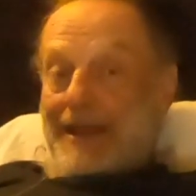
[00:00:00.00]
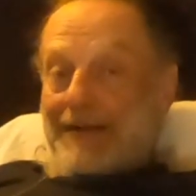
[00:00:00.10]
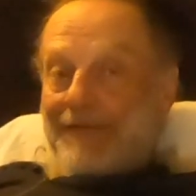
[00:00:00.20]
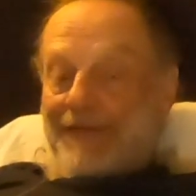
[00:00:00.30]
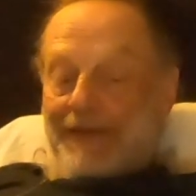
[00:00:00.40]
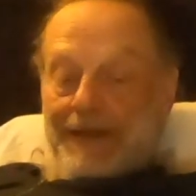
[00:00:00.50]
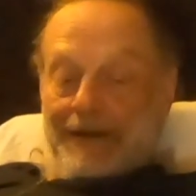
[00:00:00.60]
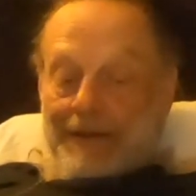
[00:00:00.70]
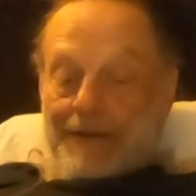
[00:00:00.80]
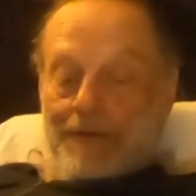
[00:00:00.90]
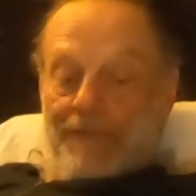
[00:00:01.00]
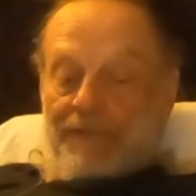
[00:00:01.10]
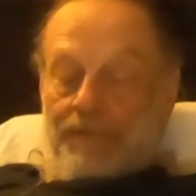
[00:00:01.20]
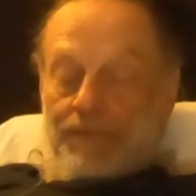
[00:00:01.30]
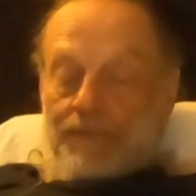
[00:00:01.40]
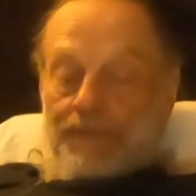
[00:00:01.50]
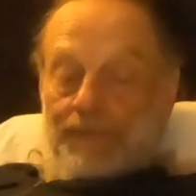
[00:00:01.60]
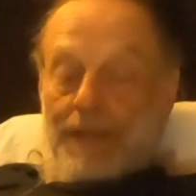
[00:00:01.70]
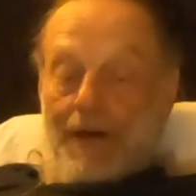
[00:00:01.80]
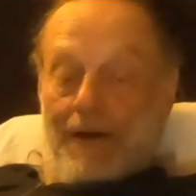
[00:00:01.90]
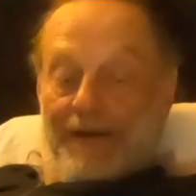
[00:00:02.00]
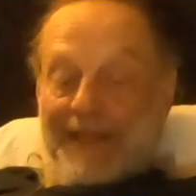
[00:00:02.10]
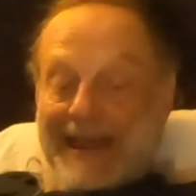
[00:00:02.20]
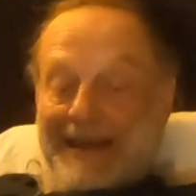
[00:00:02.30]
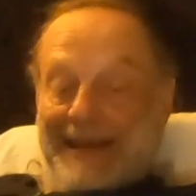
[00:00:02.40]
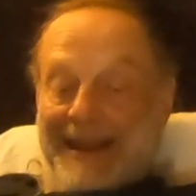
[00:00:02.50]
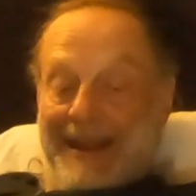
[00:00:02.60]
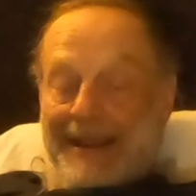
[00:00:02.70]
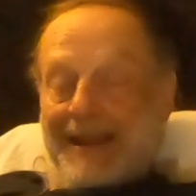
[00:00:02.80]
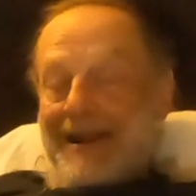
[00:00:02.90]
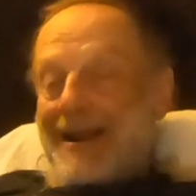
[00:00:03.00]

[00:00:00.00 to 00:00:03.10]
I was gonna go long that day,